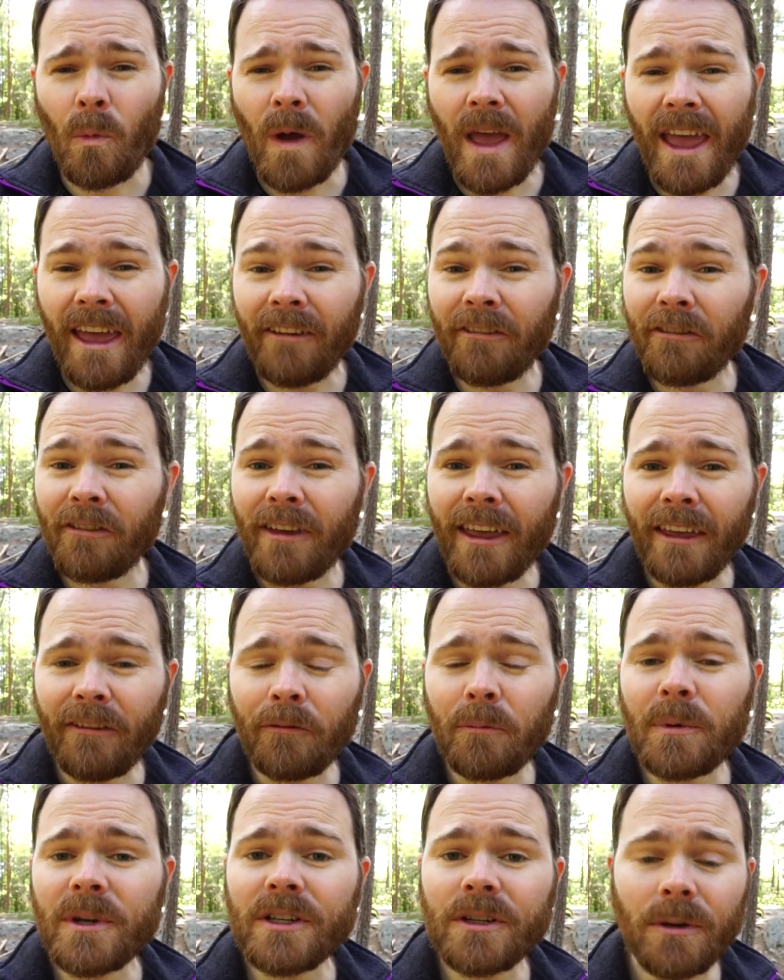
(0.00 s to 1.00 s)

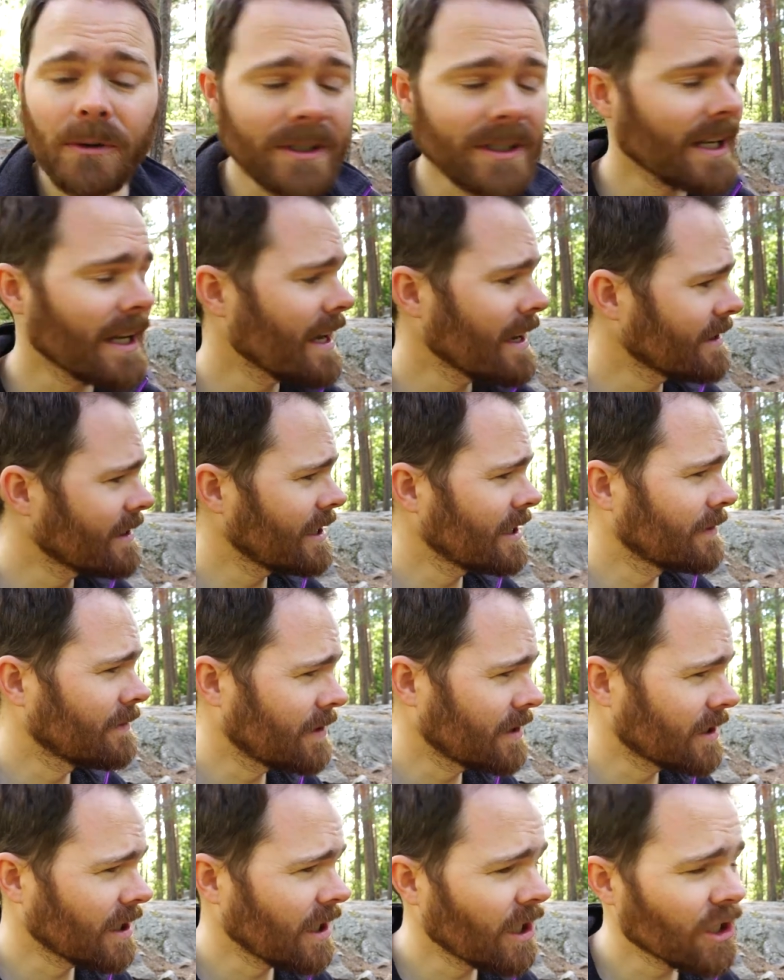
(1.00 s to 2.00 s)
if we don't take the
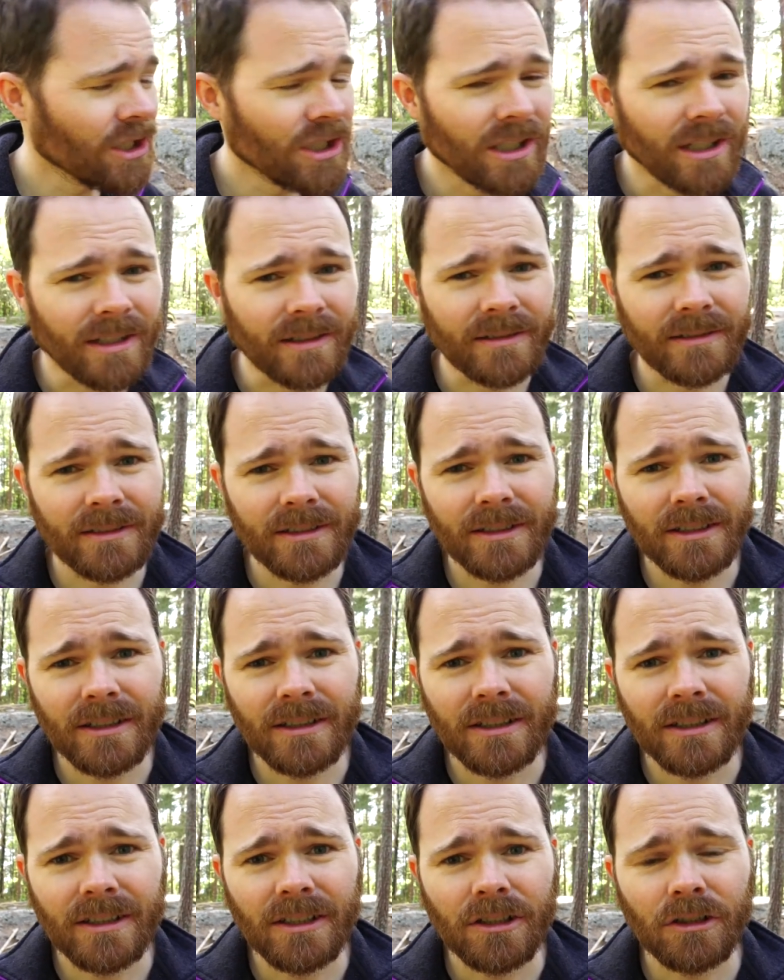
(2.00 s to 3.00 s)
invitation
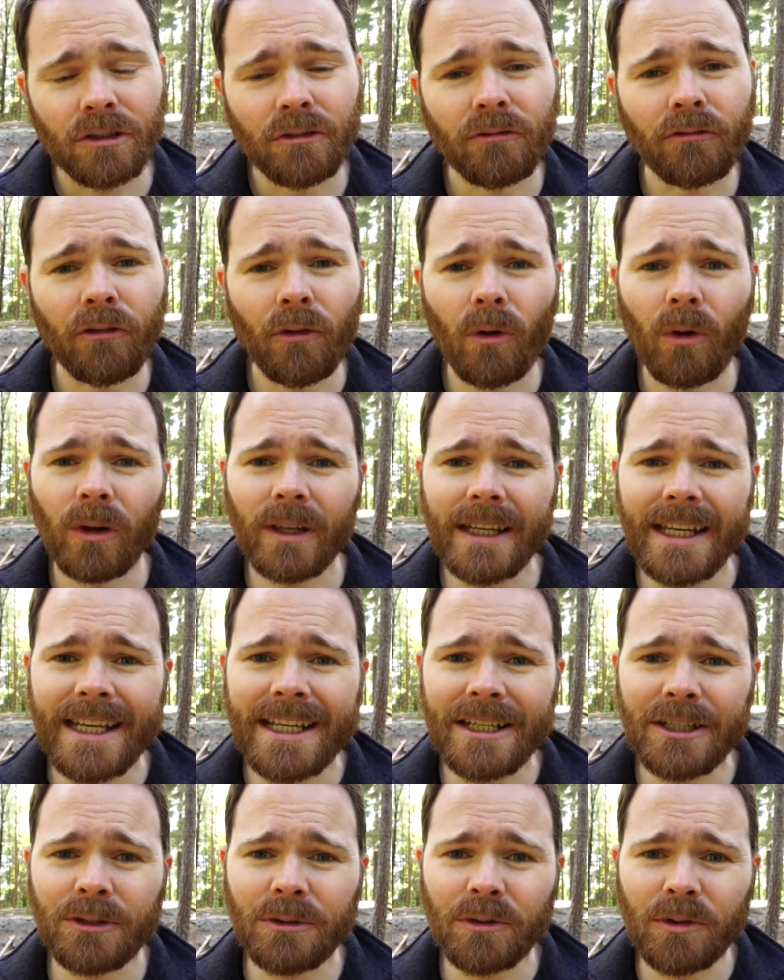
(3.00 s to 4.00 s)
to fall
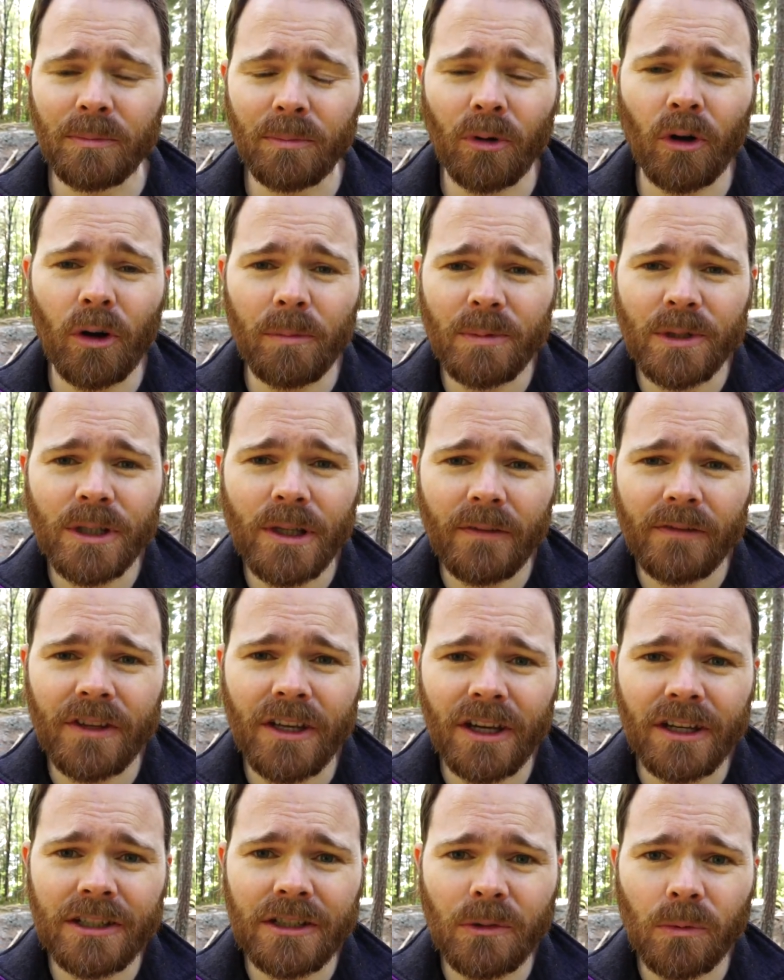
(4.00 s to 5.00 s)
into the purpose of the
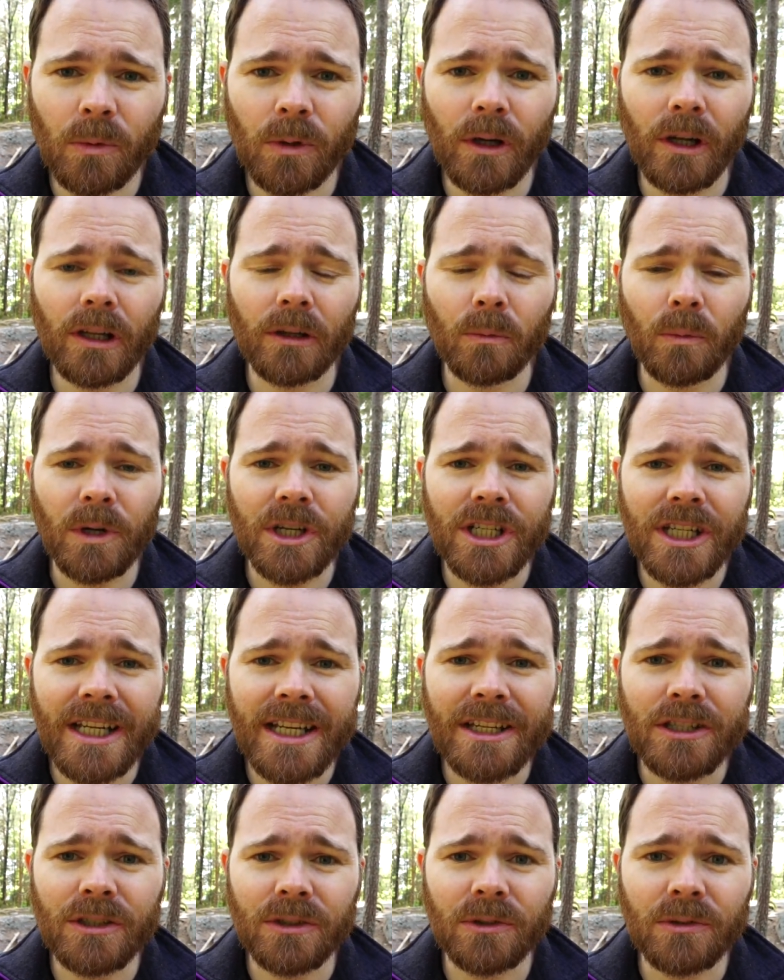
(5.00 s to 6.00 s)
underworld, which
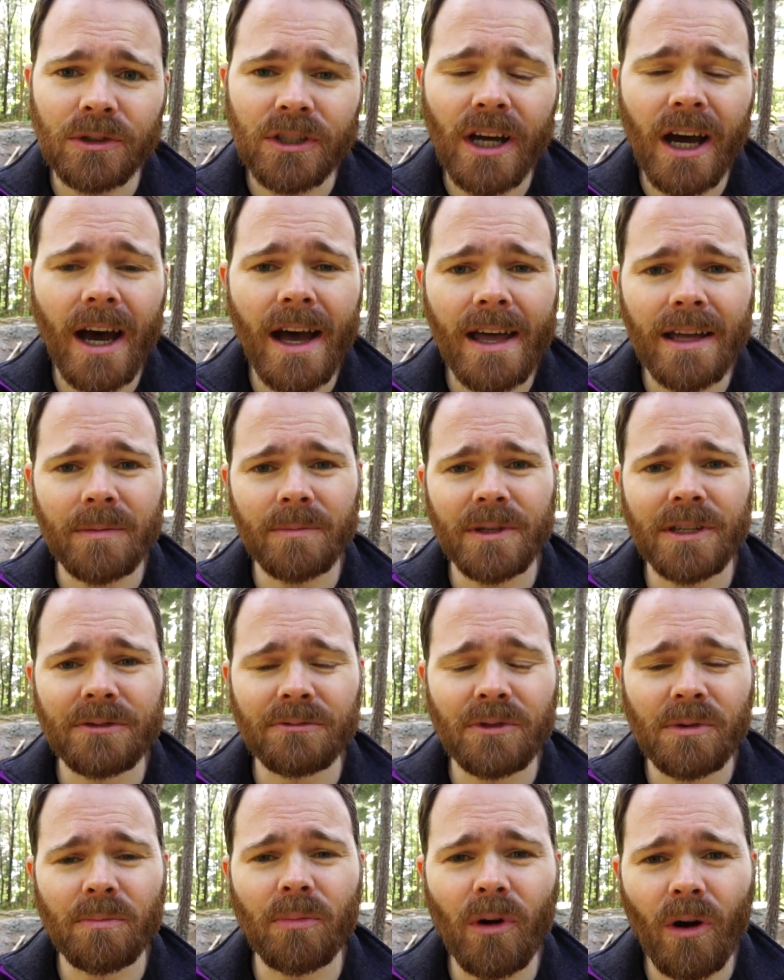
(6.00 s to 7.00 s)
is to die and be
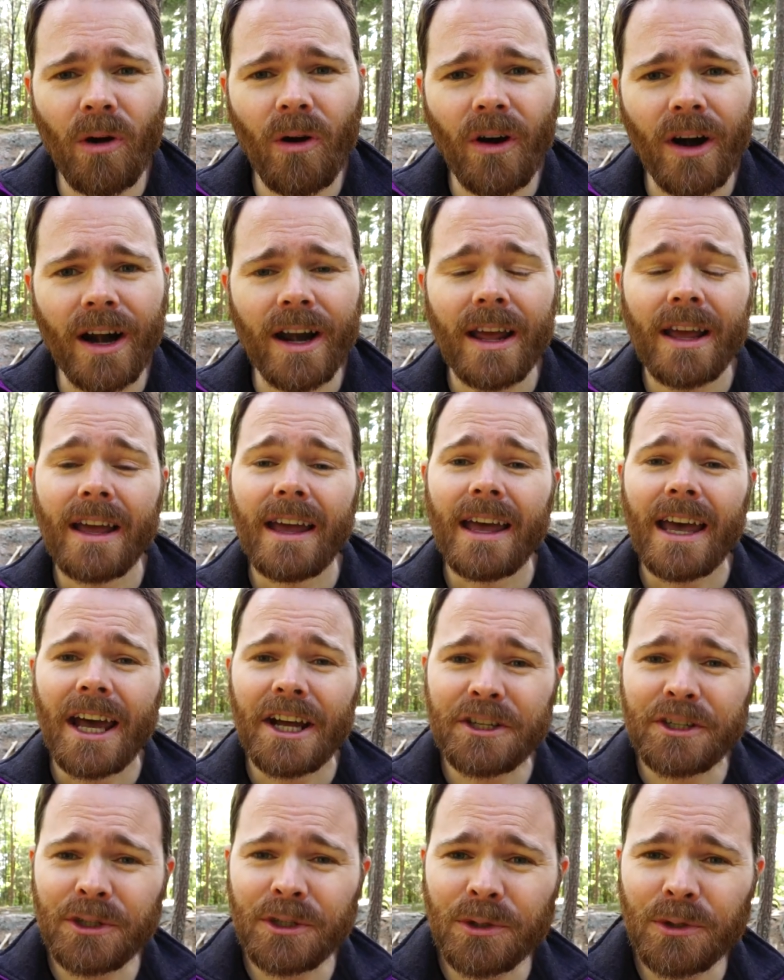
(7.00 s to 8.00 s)
reborn, a
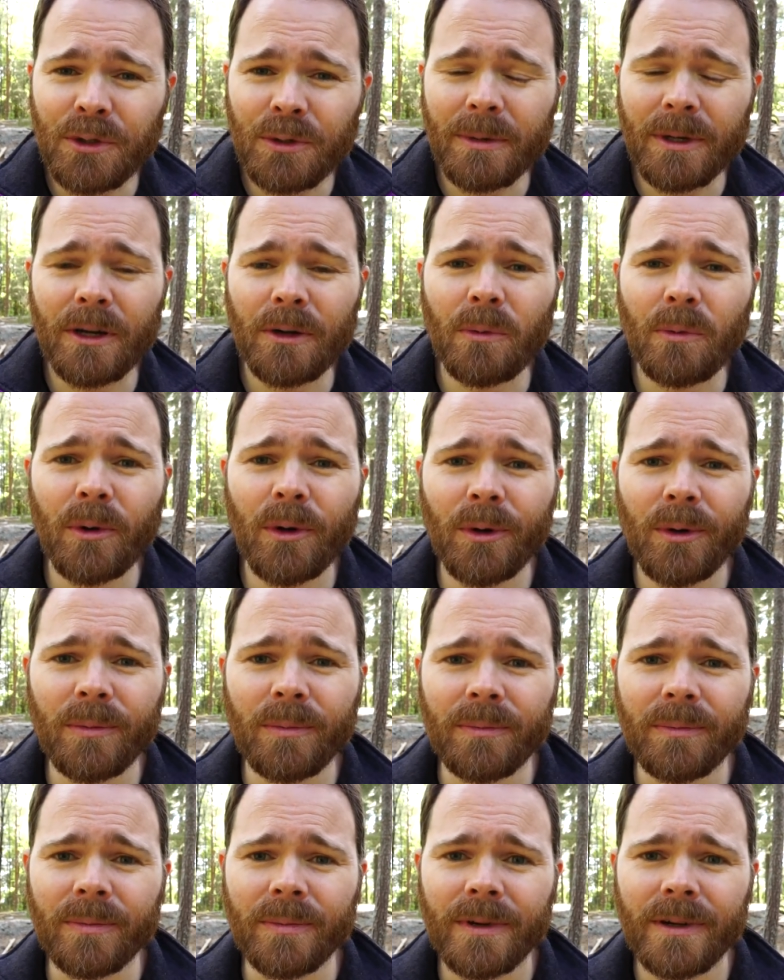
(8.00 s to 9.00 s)
tomb and a
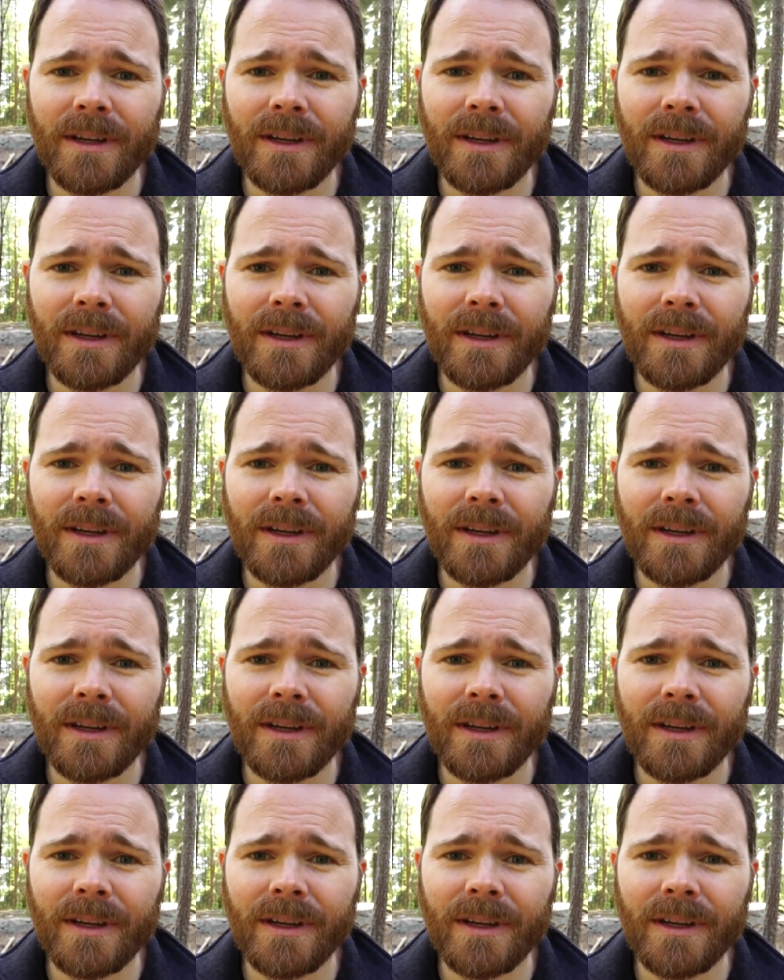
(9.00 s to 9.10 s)
womb,